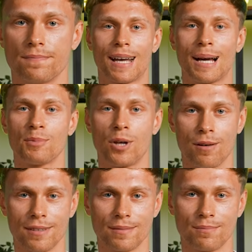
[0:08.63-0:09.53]
I'm
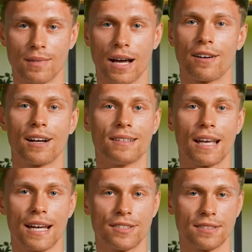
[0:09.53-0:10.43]
Dovy. I run
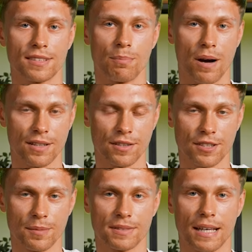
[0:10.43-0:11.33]
agency
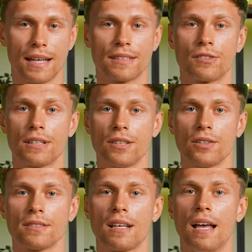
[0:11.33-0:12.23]
partnerships at Trendos,